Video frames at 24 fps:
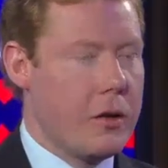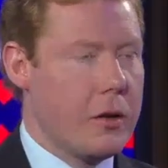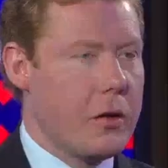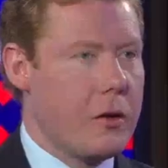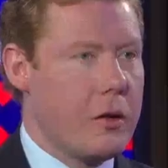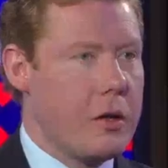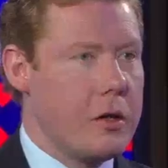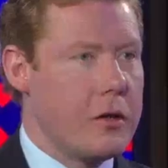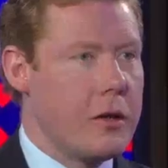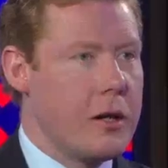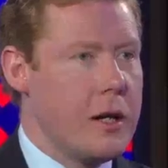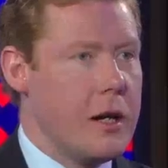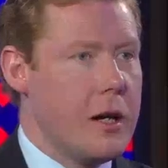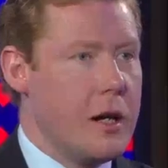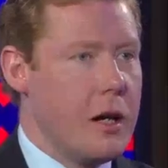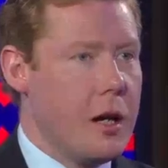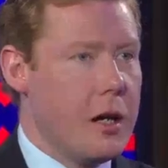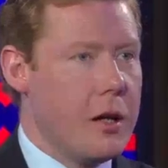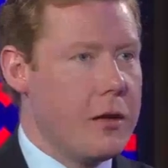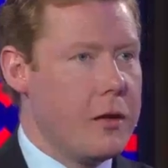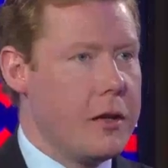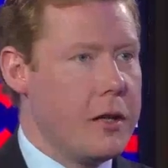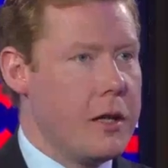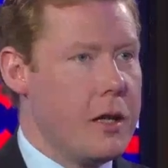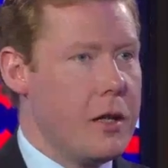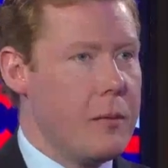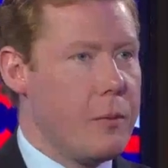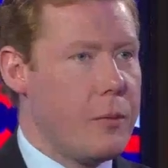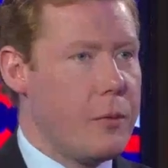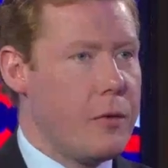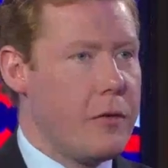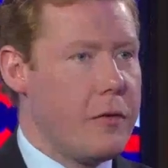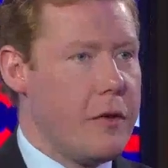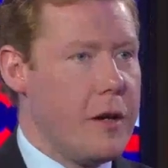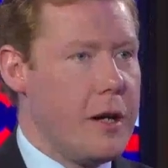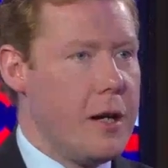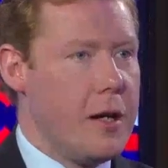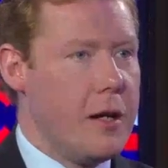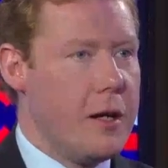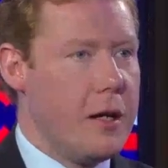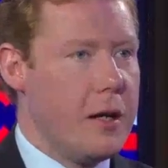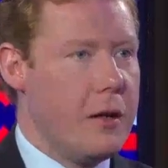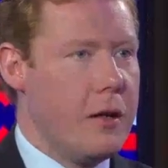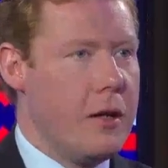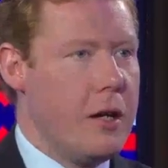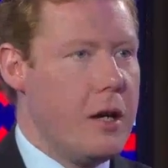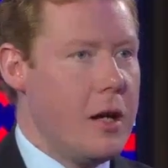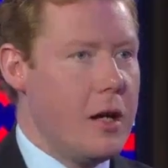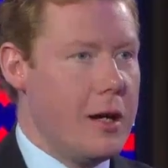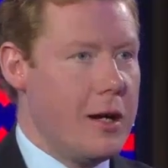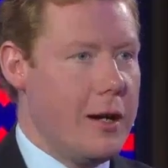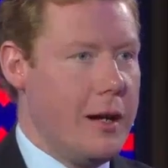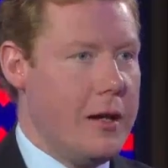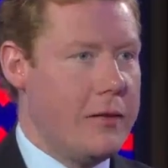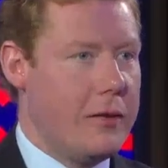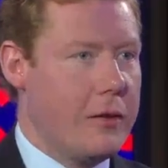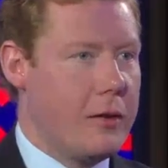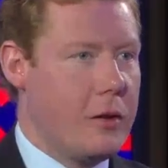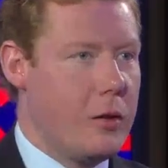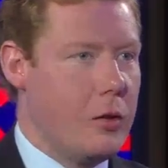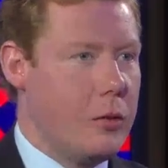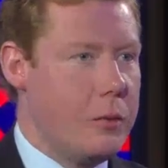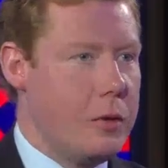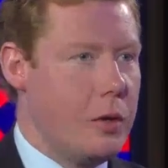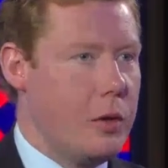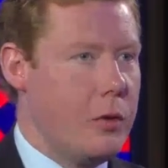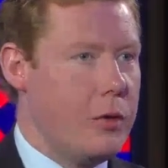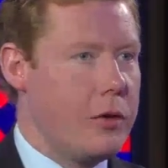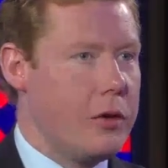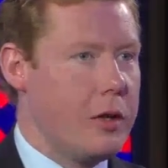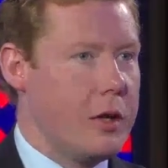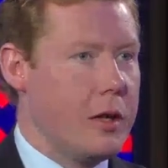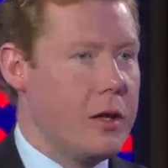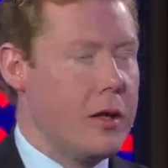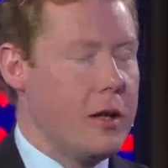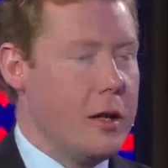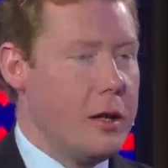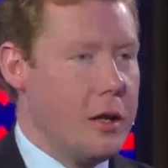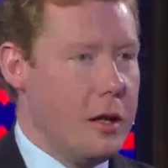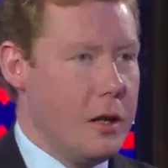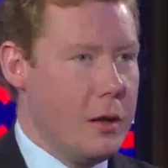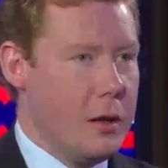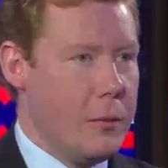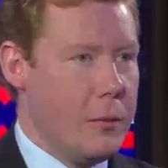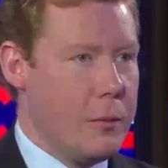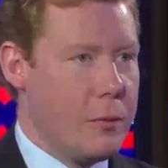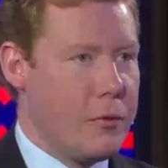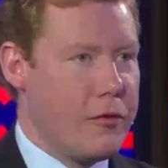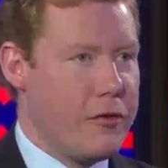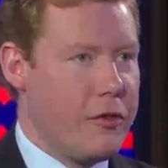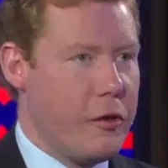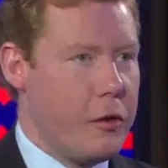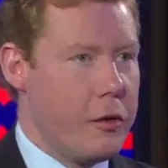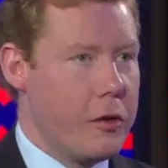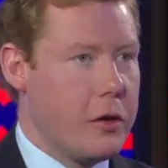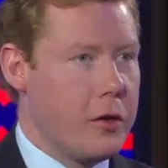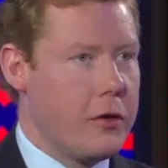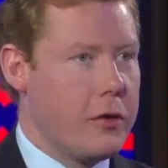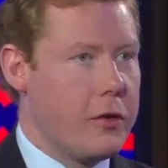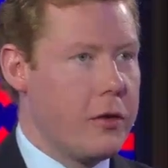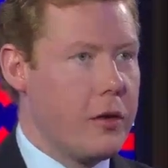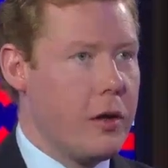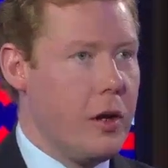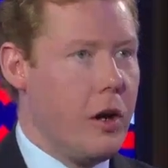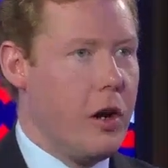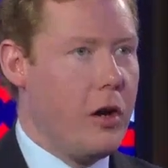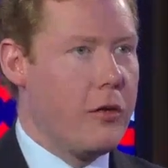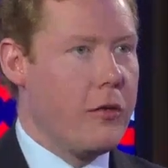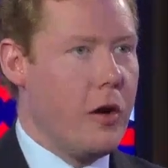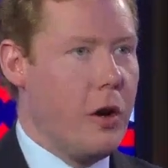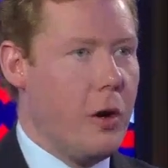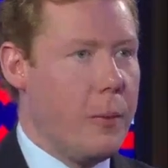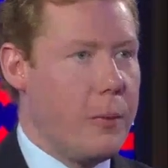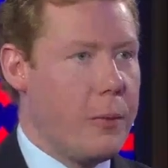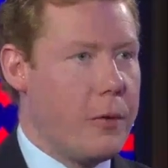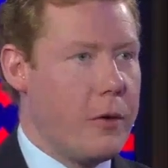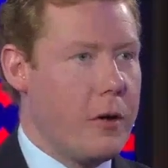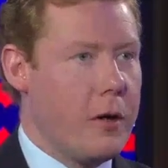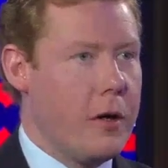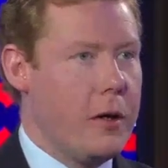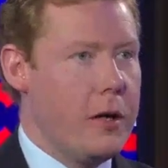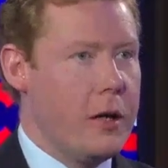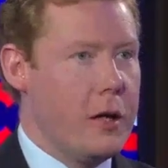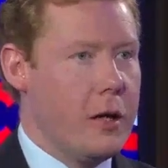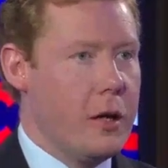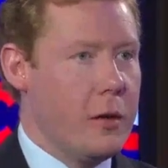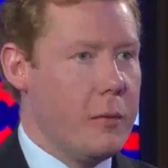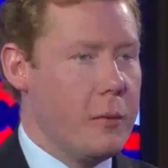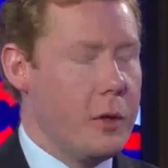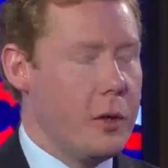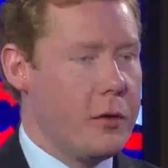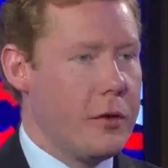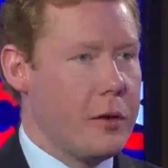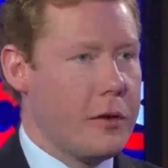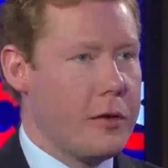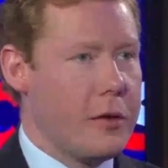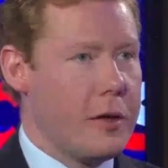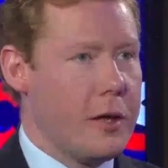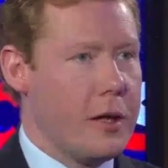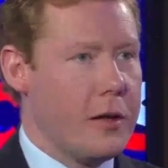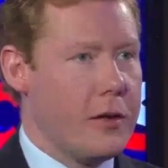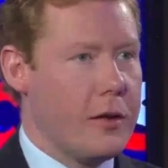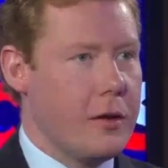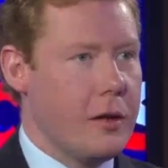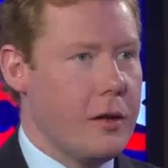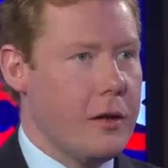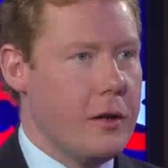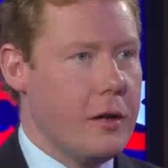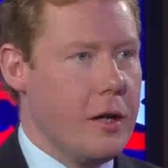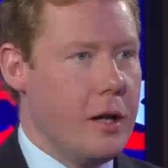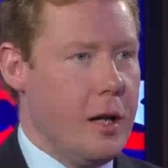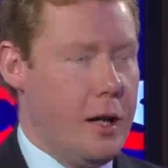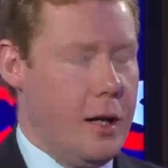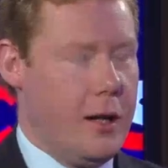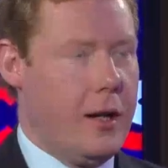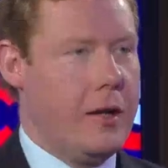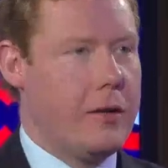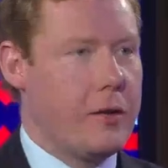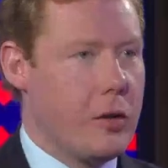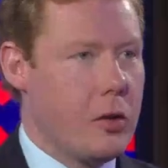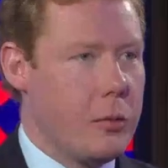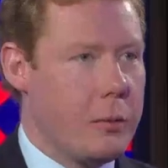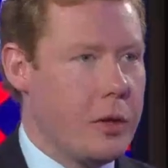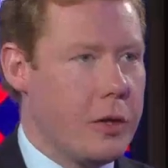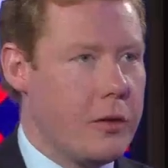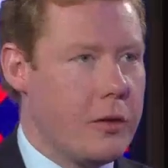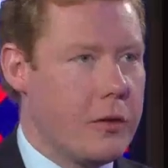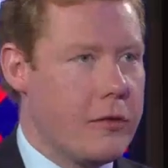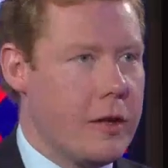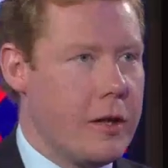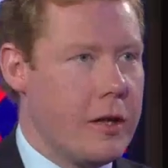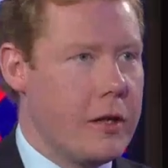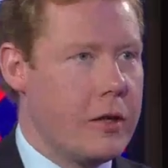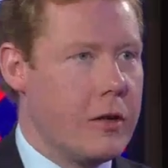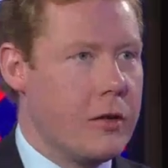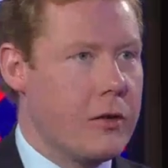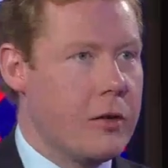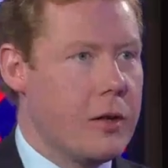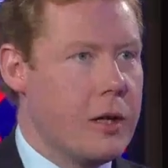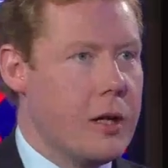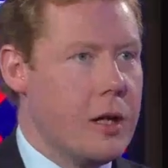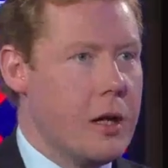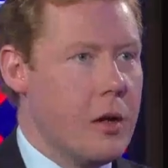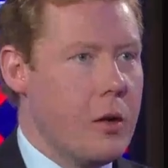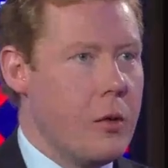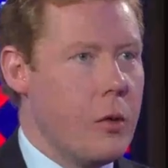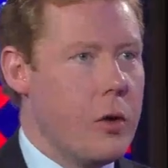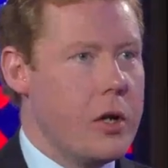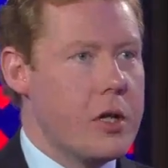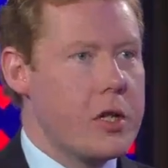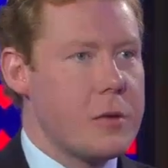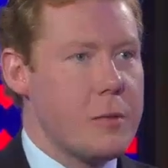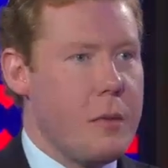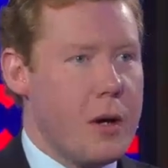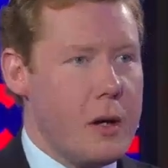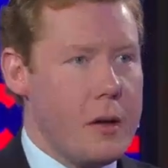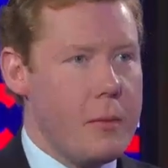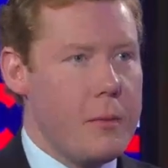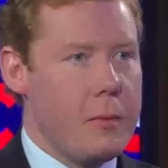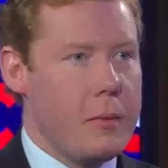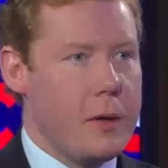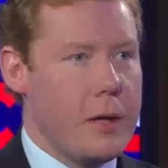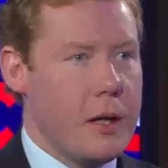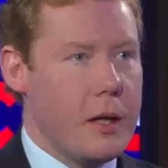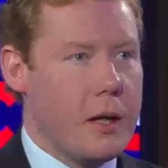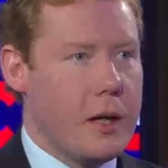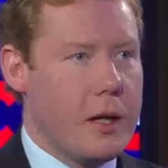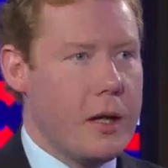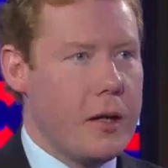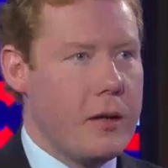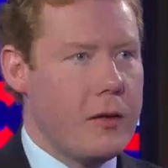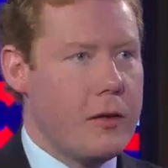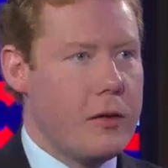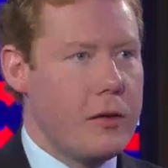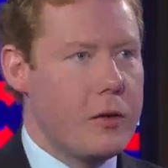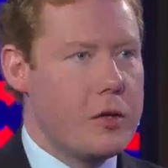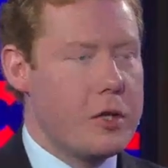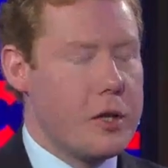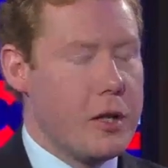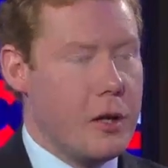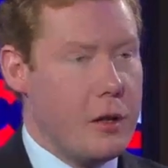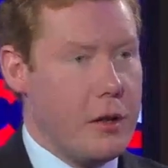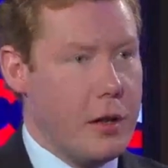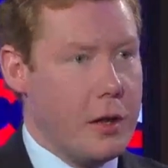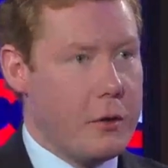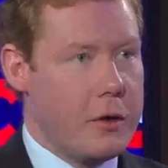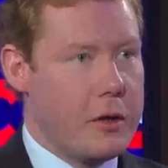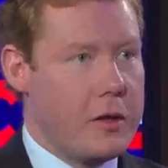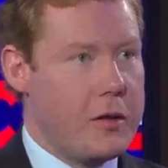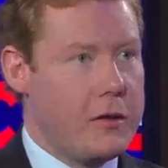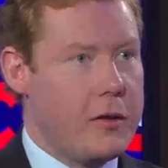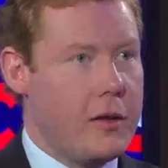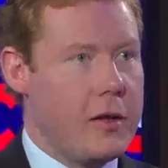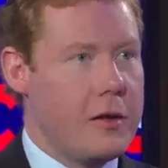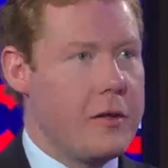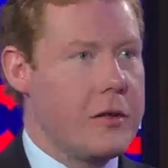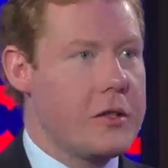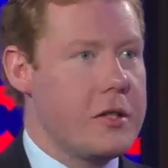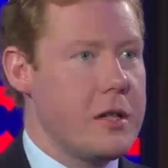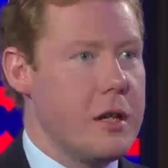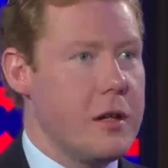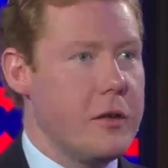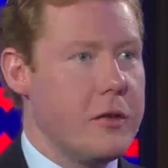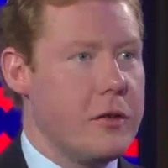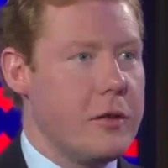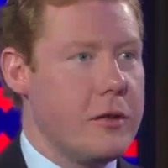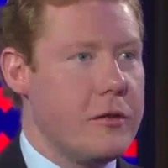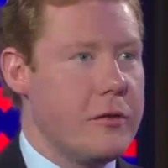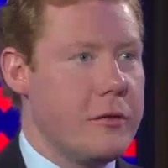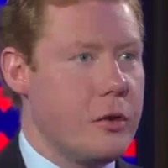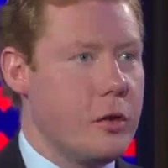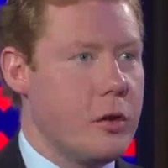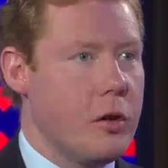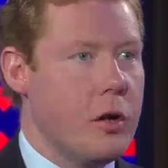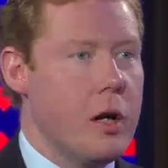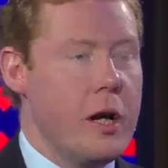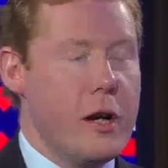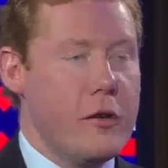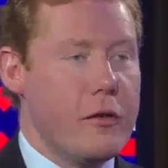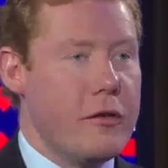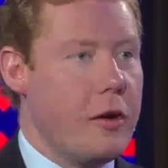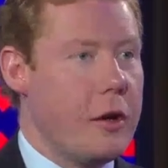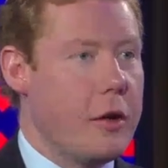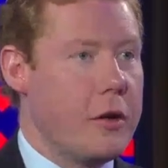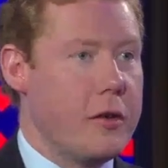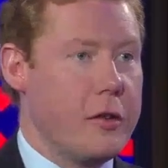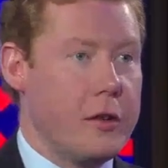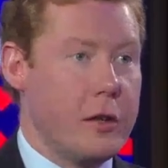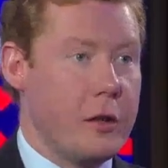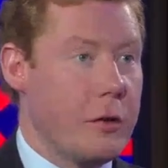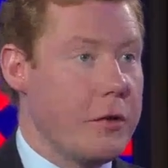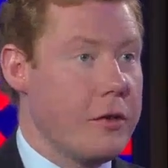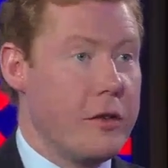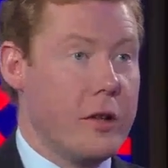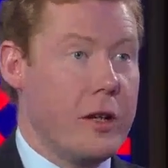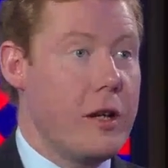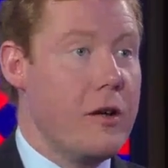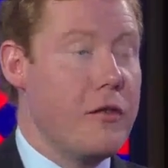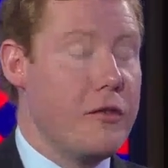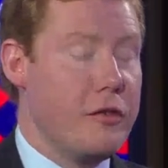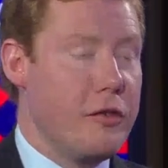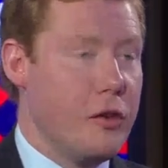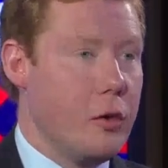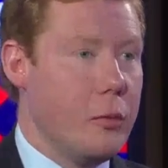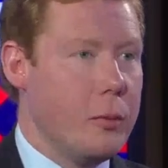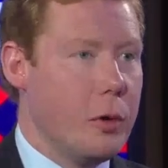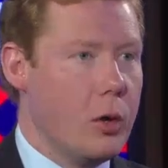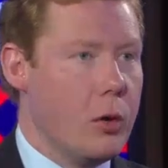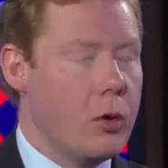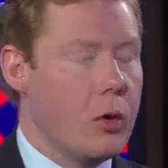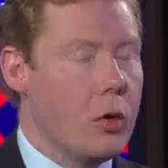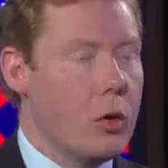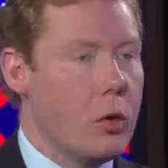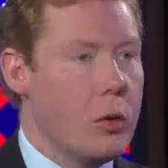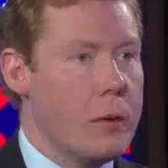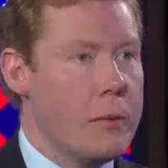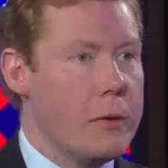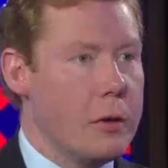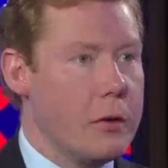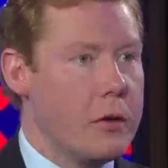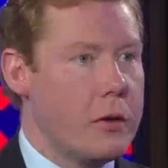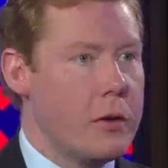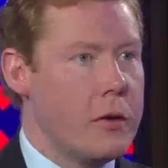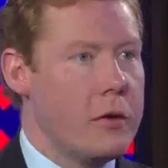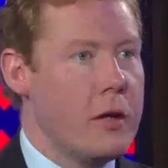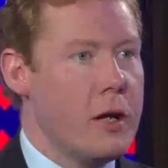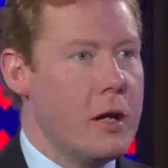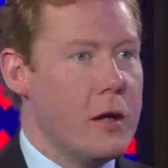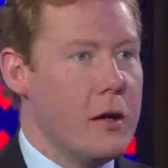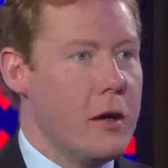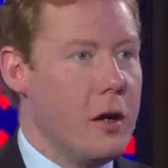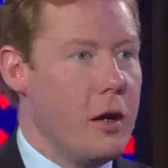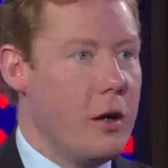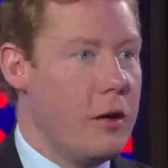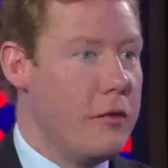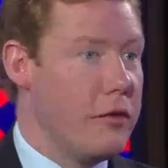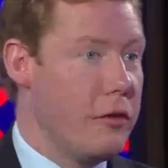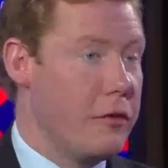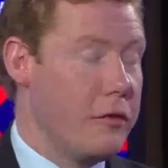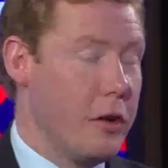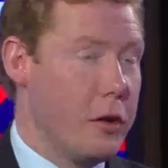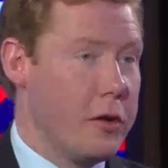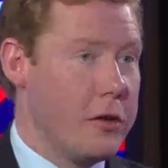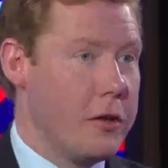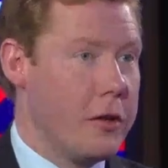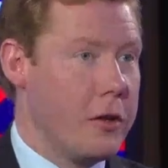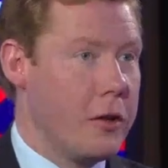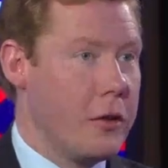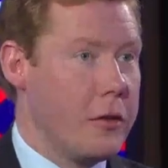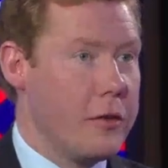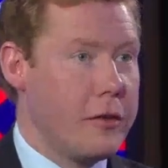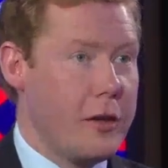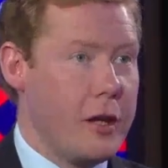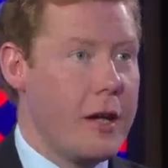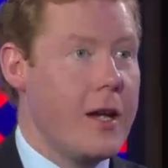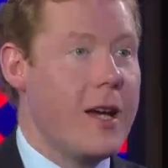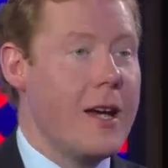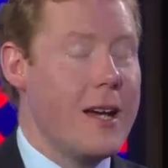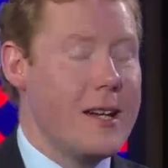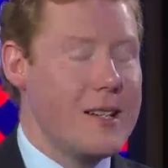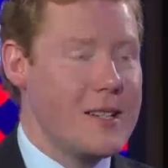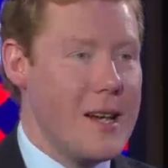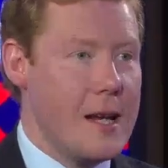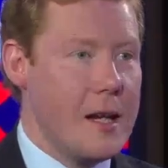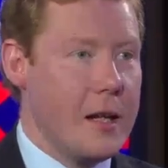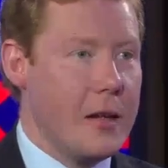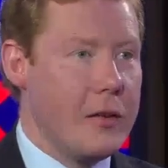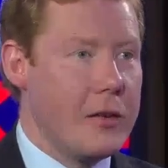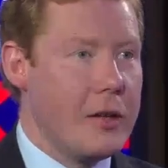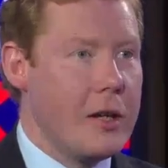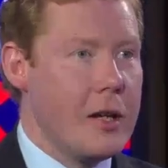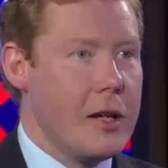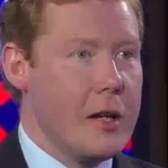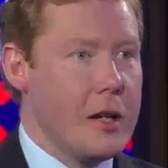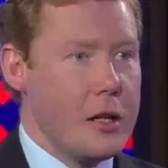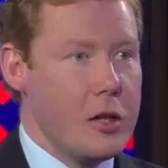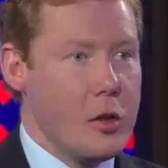quote, the prevailing classical music focus of opera, music theatre and classical music venues, which might be akin to criticising Chelsea for focusing on, say, football, or Wimbledon for focusing on, say, tennis.